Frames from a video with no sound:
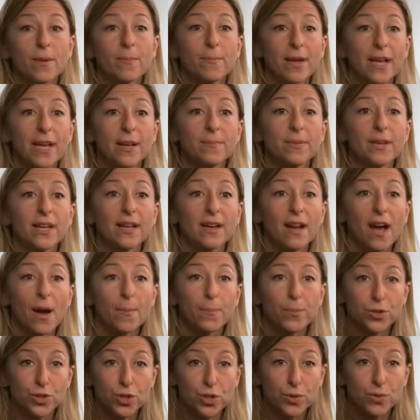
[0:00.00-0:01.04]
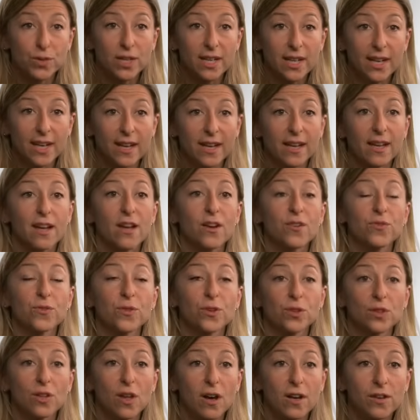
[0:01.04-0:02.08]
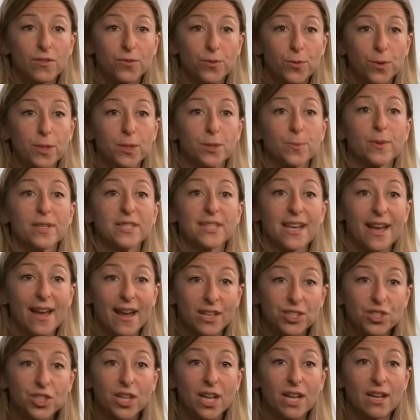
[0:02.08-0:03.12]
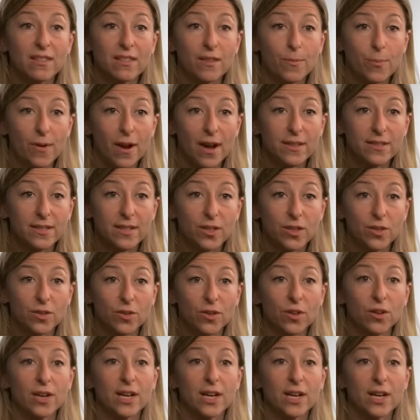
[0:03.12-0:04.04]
may be an opportunity for law enforcement to educate the prosecutor